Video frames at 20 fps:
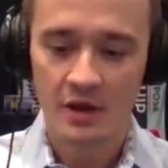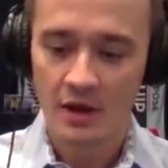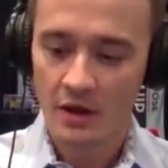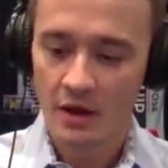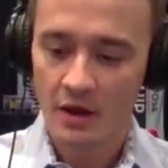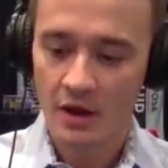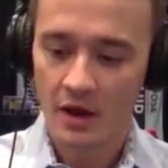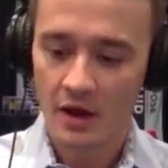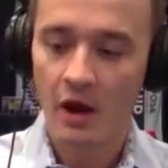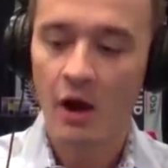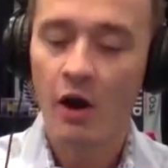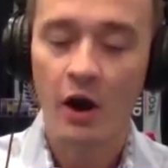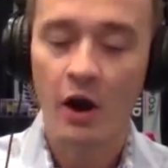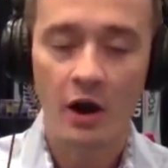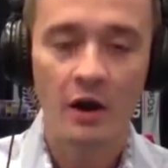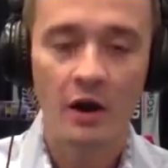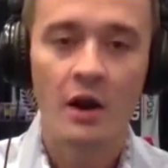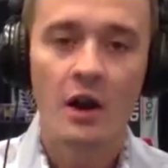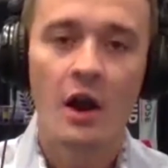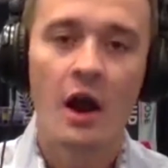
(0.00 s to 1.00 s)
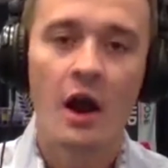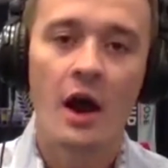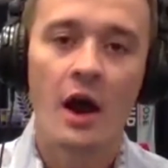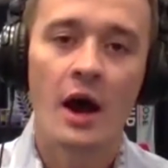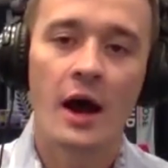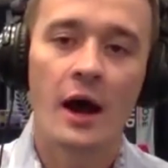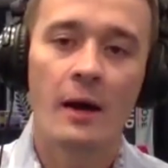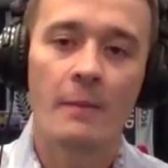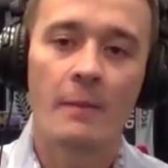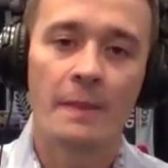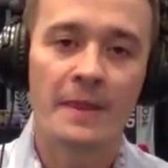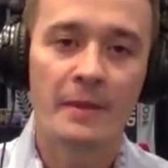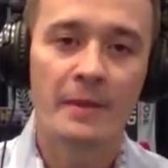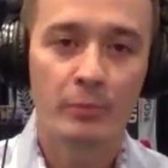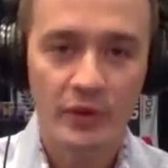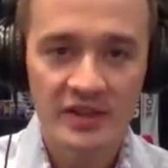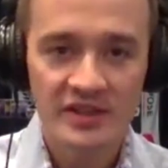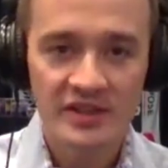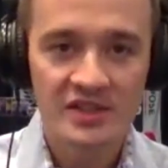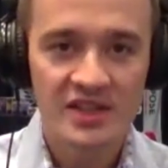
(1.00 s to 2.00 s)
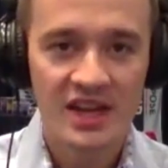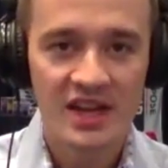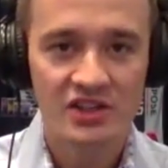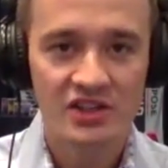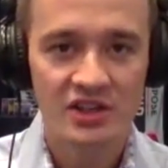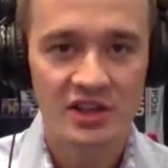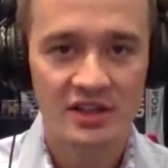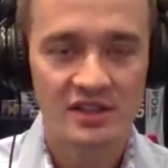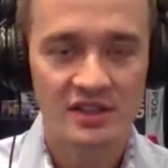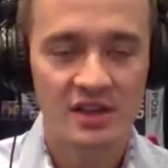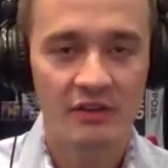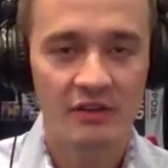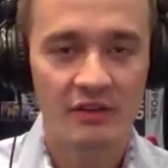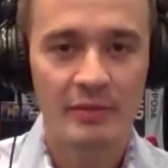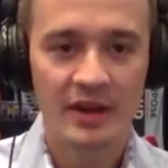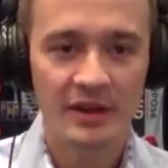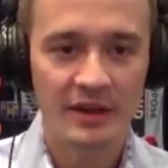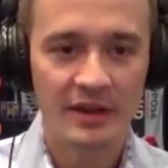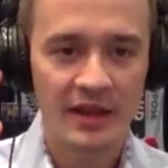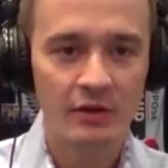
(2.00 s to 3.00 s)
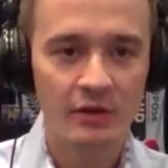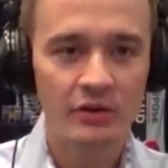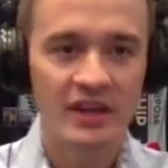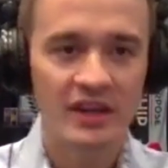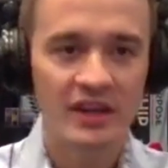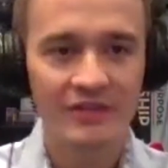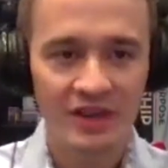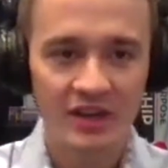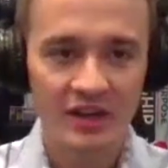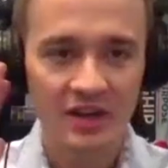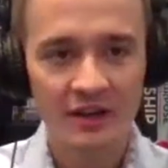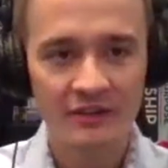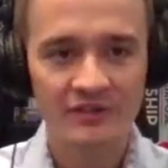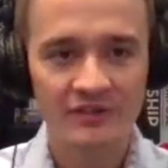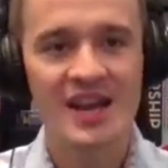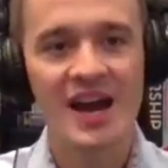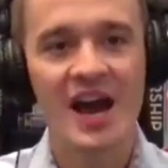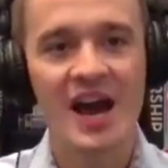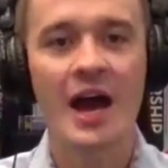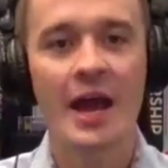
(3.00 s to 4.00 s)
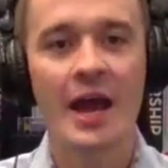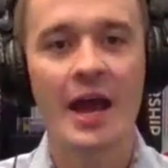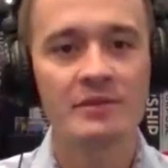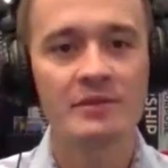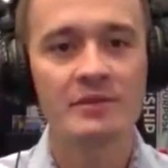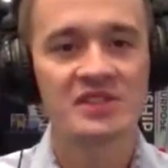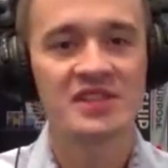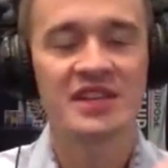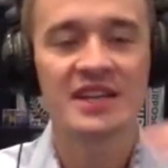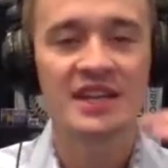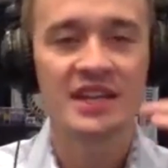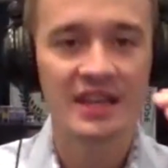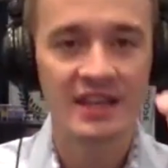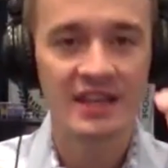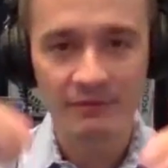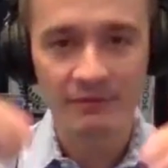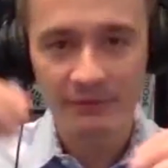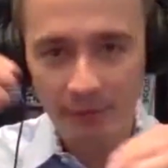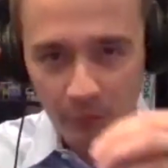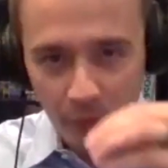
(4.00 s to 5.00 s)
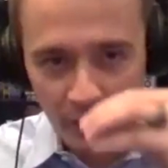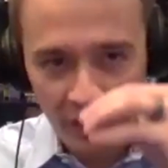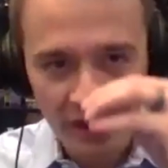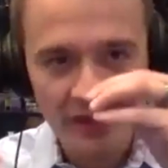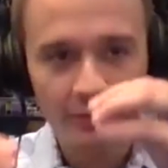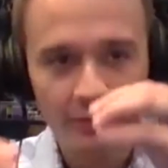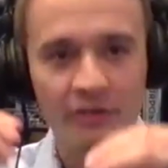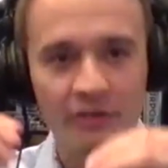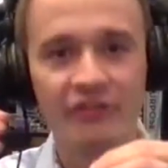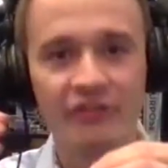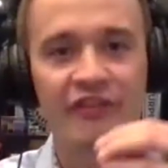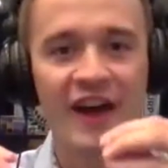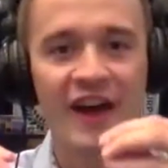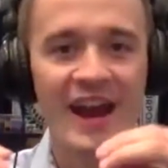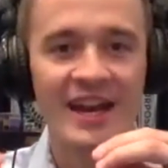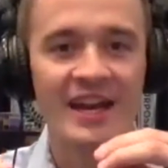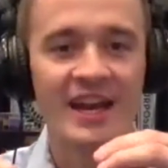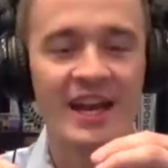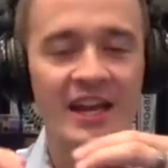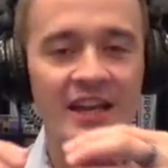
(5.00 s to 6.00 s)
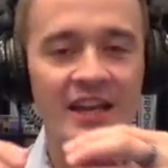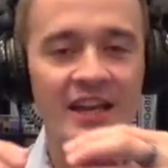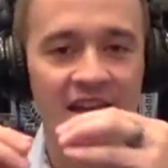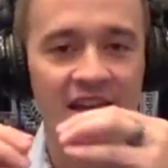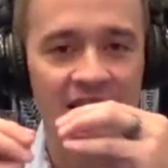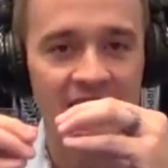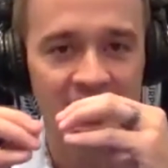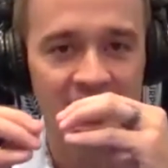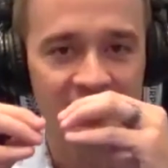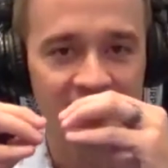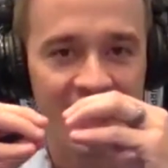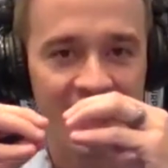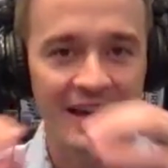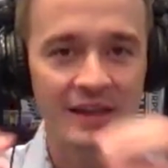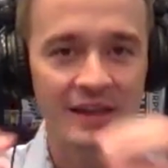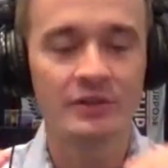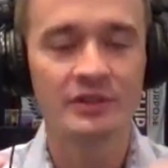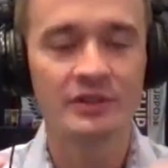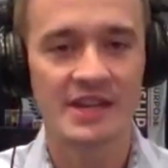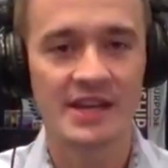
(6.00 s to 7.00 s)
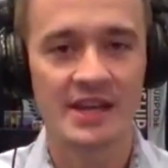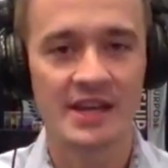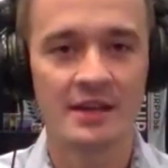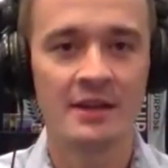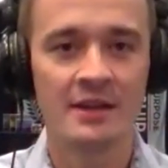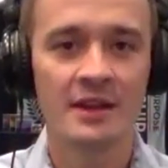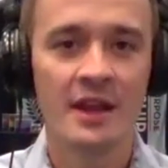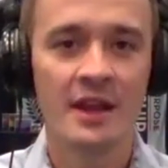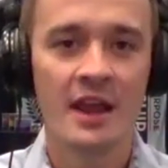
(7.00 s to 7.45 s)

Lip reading: are the presentation itself, meaning they don't give it enough times to really refine it and get it dialed in.